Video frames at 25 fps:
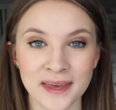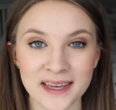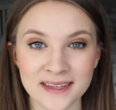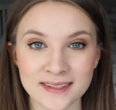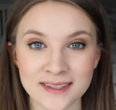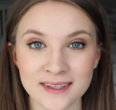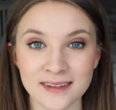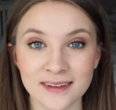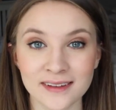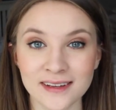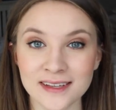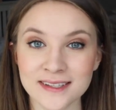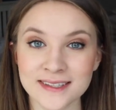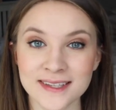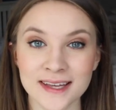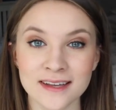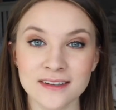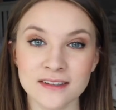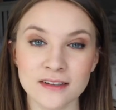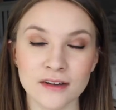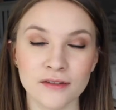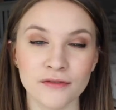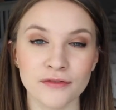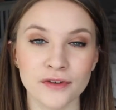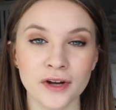Basically I
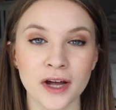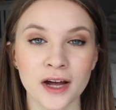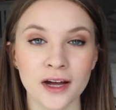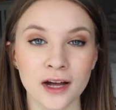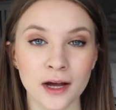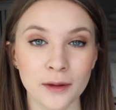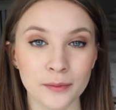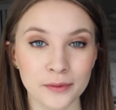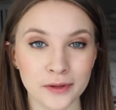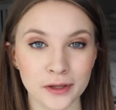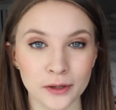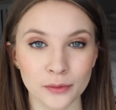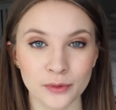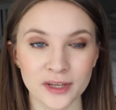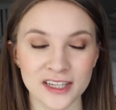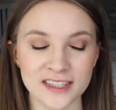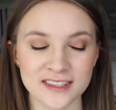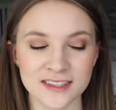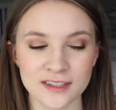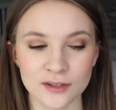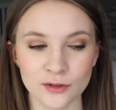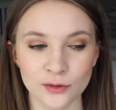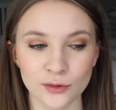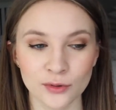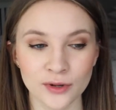signed up for it a couple of
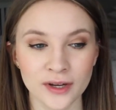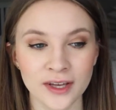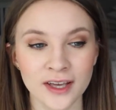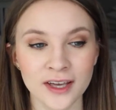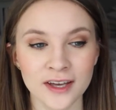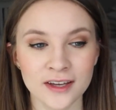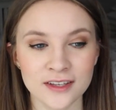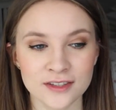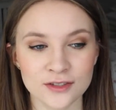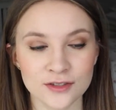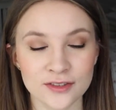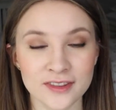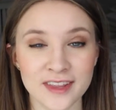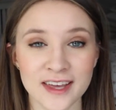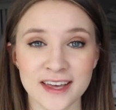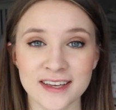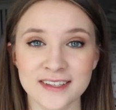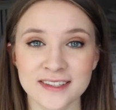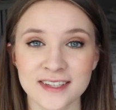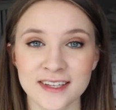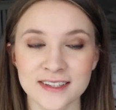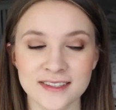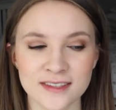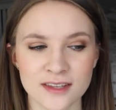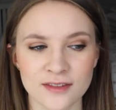weeks ago, so
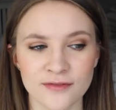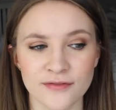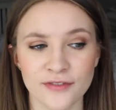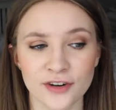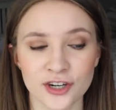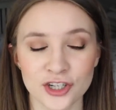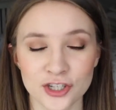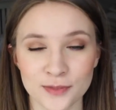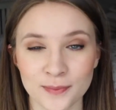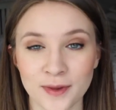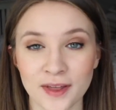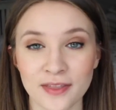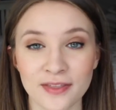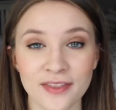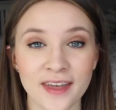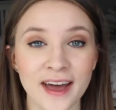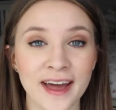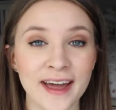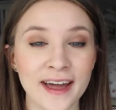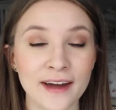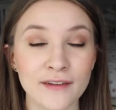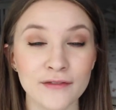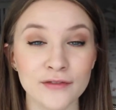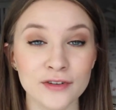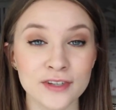this is the first month that
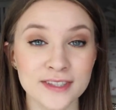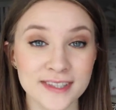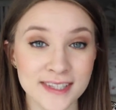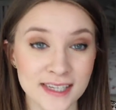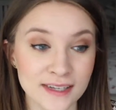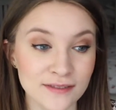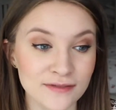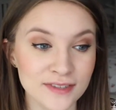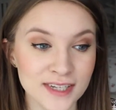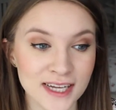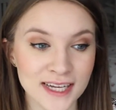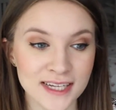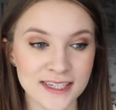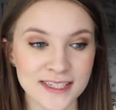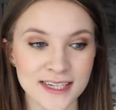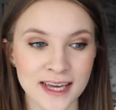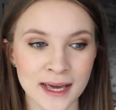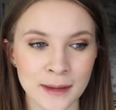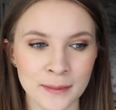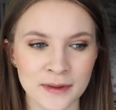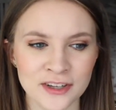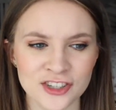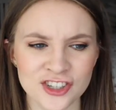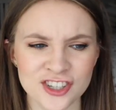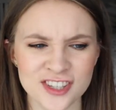I have received it.
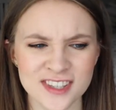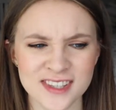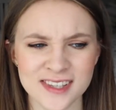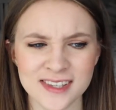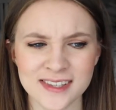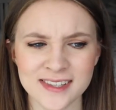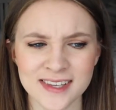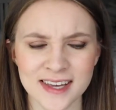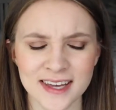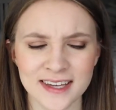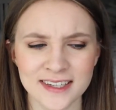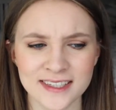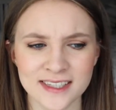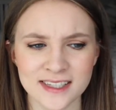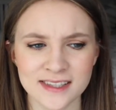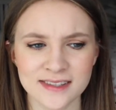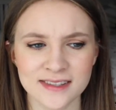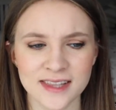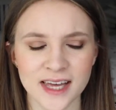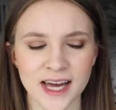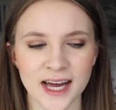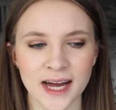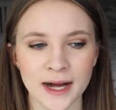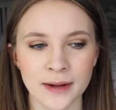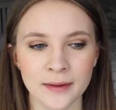I just
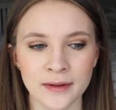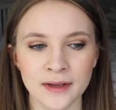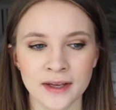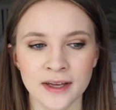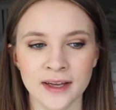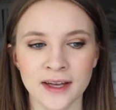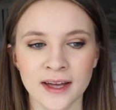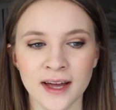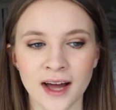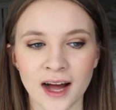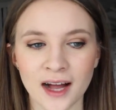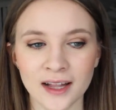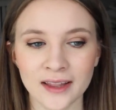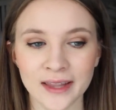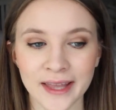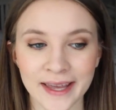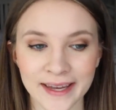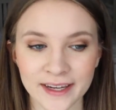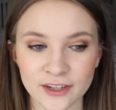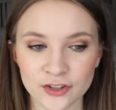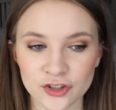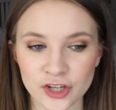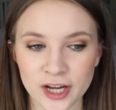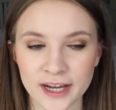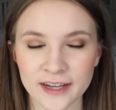decided that I
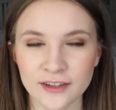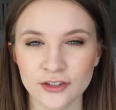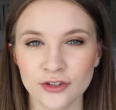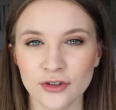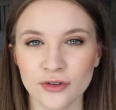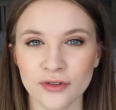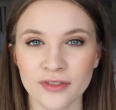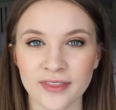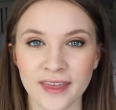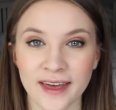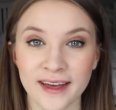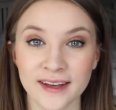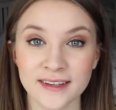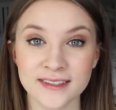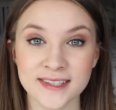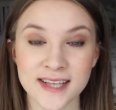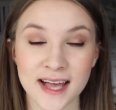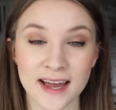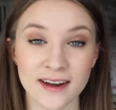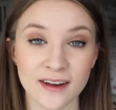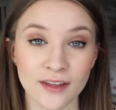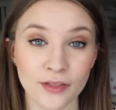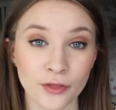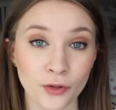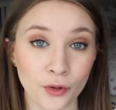like trying new things
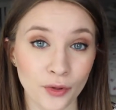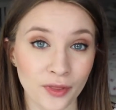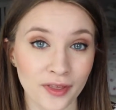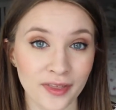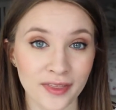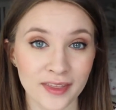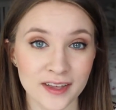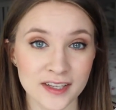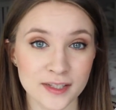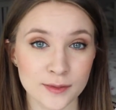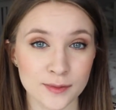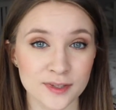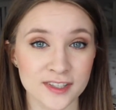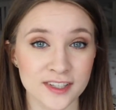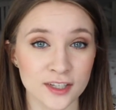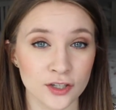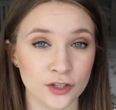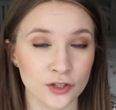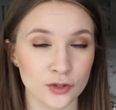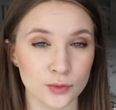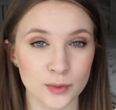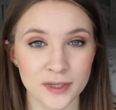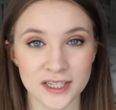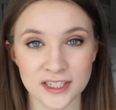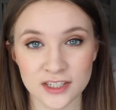and I thought that this was a
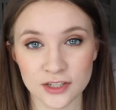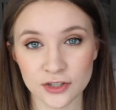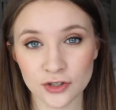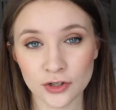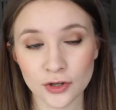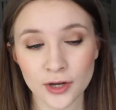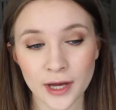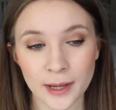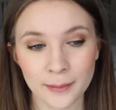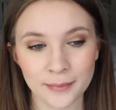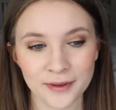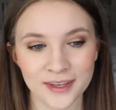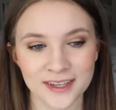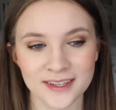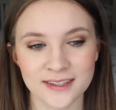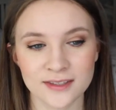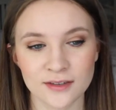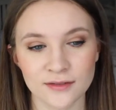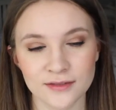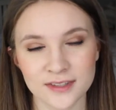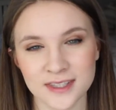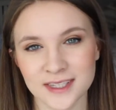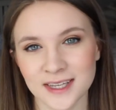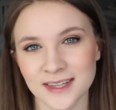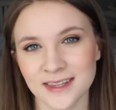good way to do it because
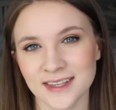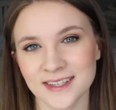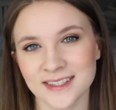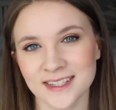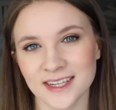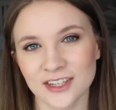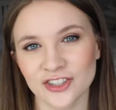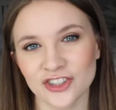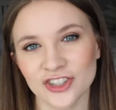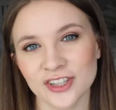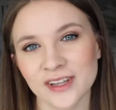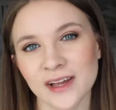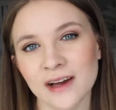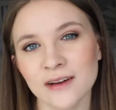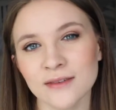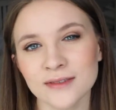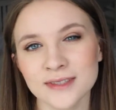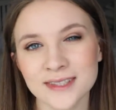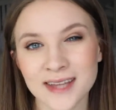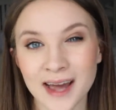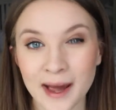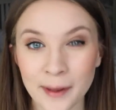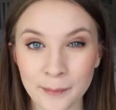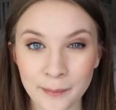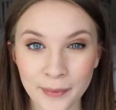obviously they send you little
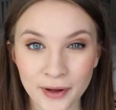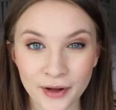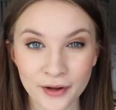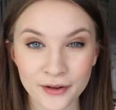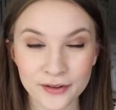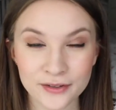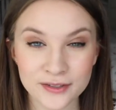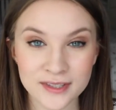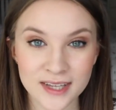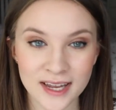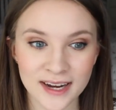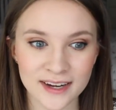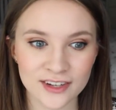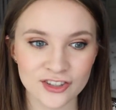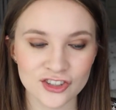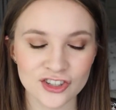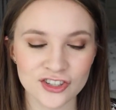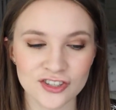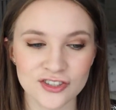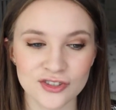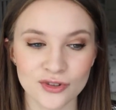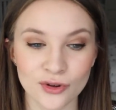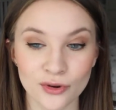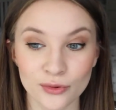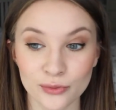samples and I
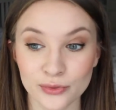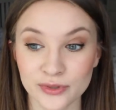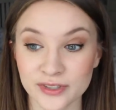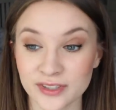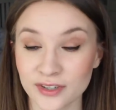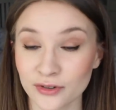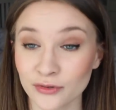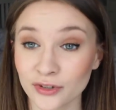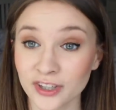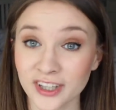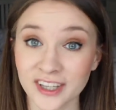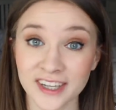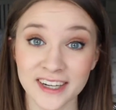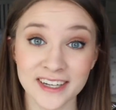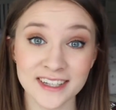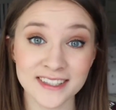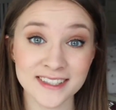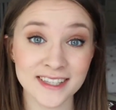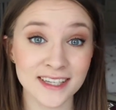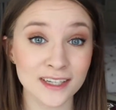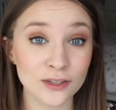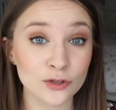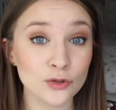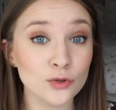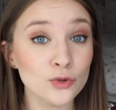just thought it was a really nice
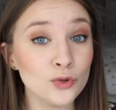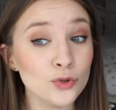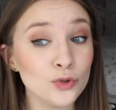thing to